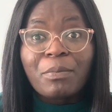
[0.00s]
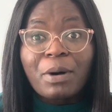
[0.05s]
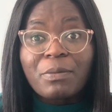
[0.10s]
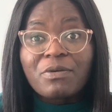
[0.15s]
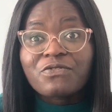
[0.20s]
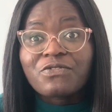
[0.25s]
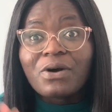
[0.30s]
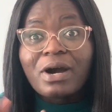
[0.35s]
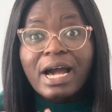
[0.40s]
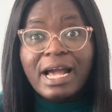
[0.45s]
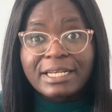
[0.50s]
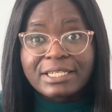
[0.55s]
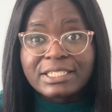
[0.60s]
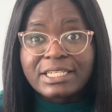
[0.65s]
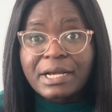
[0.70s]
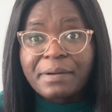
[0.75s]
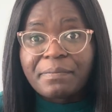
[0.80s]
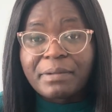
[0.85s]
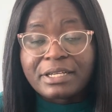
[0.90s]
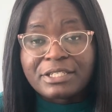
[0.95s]
But before I
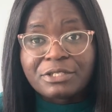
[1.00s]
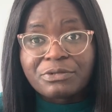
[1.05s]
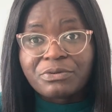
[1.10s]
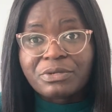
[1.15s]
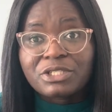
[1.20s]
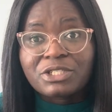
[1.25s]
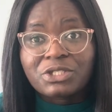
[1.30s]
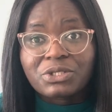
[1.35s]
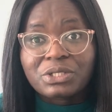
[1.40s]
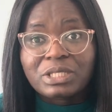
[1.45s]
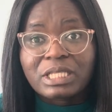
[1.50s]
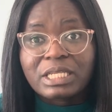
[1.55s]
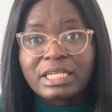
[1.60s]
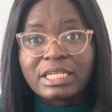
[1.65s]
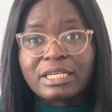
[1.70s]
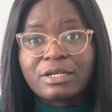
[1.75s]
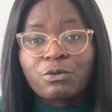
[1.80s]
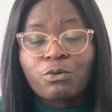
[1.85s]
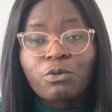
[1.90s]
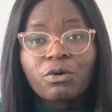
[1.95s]
share my screen
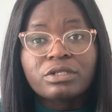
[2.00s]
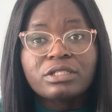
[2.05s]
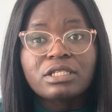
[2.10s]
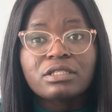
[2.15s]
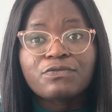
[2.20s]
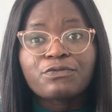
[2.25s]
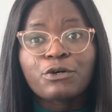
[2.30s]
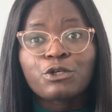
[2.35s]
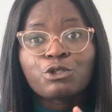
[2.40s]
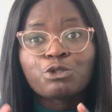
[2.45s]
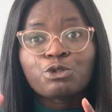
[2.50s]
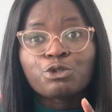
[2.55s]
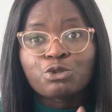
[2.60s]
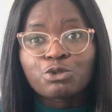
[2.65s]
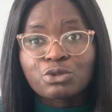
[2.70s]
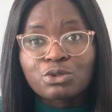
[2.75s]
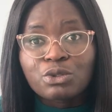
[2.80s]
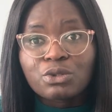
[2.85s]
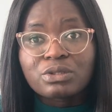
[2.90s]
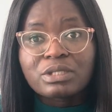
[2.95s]
shortly, one thing for you to
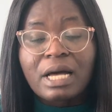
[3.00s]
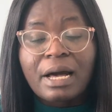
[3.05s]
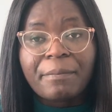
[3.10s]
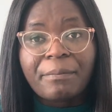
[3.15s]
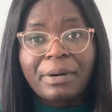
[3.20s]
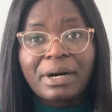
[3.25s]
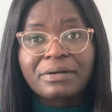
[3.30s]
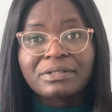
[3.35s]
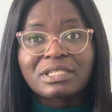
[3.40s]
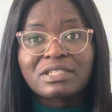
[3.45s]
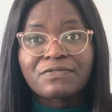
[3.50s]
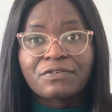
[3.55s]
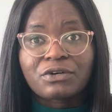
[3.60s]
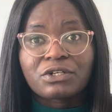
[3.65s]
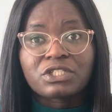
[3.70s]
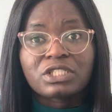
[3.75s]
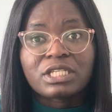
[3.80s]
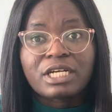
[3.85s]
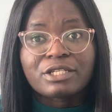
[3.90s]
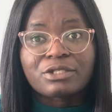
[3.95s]
note about this
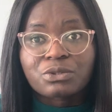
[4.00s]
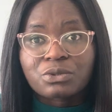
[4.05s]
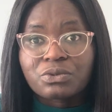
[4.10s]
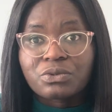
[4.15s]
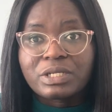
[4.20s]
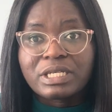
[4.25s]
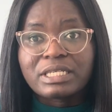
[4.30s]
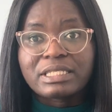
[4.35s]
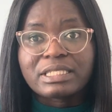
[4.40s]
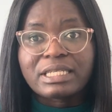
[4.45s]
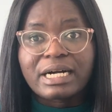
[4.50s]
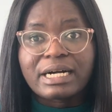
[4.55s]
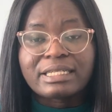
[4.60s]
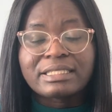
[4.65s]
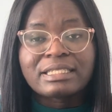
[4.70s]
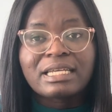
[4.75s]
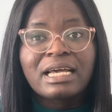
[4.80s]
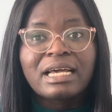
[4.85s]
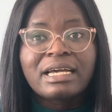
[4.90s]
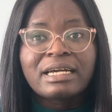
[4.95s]
vocational school is
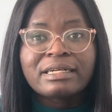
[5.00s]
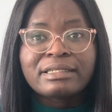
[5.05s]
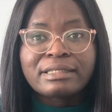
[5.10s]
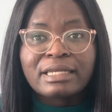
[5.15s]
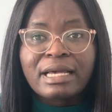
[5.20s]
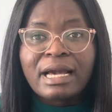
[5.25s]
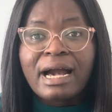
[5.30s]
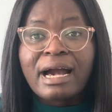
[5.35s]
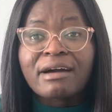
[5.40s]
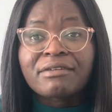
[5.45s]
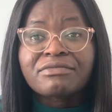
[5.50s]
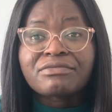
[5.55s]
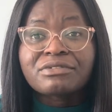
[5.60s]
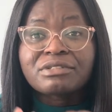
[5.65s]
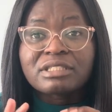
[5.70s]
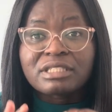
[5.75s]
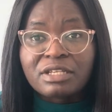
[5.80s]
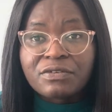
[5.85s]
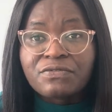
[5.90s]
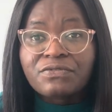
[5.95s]
that they
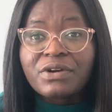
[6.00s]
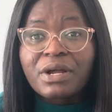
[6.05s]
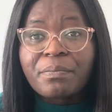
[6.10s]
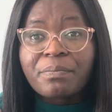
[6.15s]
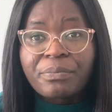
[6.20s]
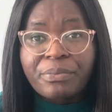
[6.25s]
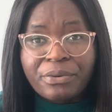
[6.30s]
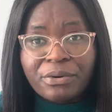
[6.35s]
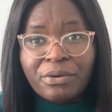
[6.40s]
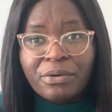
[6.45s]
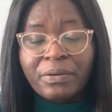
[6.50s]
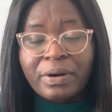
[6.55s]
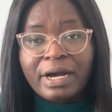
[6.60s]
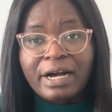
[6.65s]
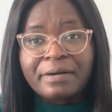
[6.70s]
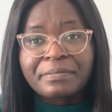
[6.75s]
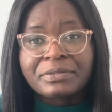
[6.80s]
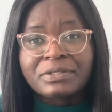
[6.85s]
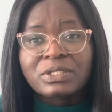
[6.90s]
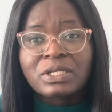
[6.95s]
have different
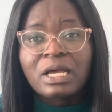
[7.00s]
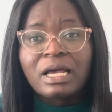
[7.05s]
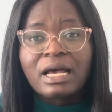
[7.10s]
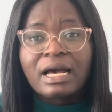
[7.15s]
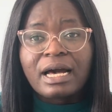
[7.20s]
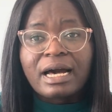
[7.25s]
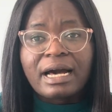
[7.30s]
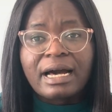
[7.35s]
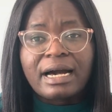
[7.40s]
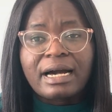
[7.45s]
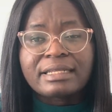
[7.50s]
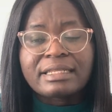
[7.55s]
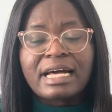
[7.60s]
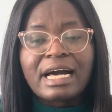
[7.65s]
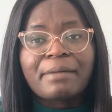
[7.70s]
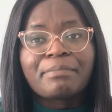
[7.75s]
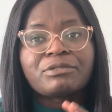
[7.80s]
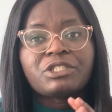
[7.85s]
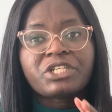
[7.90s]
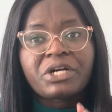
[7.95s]
programs and
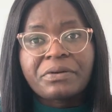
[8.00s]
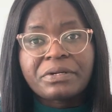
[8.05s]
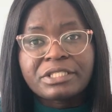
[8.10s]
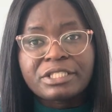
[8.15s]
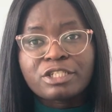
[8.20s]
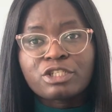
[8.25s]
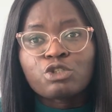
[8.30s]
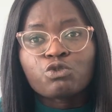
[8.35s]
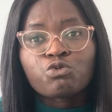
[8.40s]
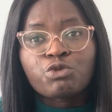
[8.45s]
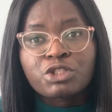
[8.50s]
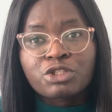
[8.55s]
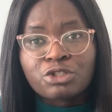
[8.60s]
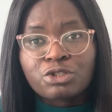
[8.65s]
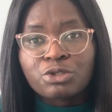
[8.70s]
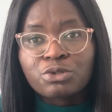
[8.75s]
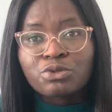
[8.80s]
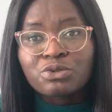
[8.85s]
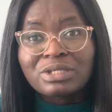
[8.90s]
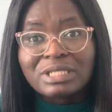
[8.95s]
I'm sharing this
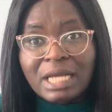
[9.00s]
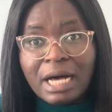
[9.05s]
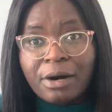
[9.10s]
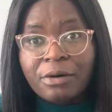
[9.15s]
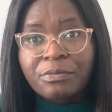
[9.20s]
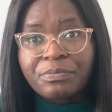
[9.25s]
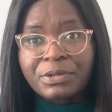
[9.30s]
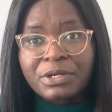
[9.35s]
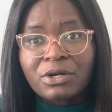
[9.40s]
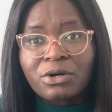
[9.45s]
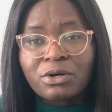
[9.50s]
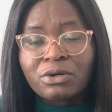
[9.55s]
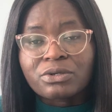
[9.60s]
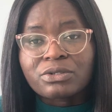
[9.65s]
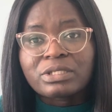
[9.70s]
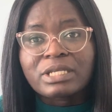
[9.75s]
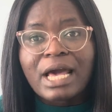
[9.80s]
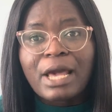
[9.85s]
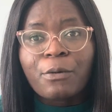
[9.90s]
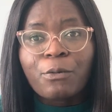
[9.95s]
with you now
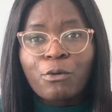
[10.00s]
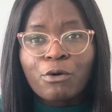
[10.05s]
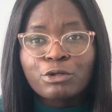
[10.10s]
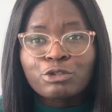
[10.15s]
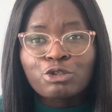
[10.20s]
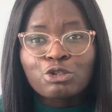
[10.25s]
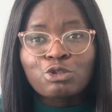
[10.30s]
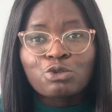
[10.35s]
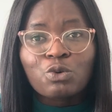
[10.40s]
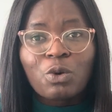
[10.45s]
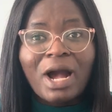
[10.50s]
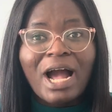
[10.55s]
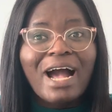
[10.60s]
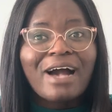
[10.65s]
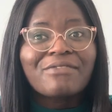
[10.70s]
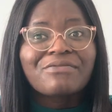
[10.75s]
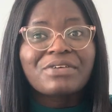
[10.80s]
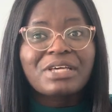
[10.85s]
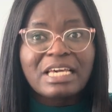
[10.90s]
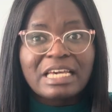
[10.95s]
because I want you to
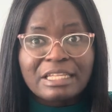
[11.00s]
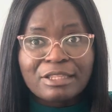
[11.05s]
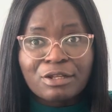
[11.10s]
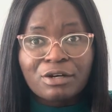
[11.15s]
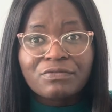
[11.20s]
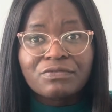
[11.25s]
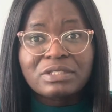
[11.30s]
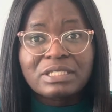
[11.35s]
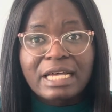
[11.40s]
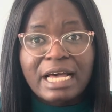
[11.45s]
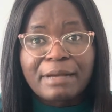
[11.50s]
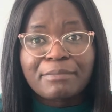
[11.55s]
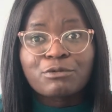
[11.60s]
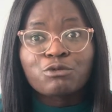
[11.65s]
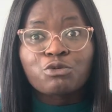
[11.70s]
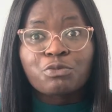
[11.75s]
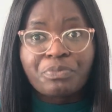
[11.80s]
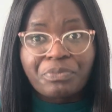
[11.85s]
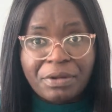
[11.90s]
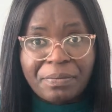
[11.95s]
have enough time
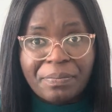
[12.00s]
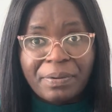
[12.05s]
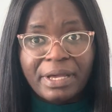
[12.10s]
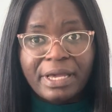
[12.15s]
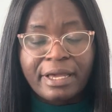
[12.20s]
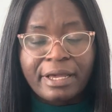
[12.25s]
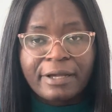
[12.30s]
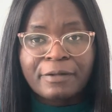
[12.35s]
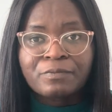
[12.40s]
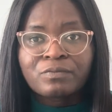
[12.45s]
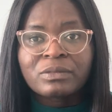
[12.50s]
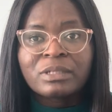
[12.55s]
to prepare.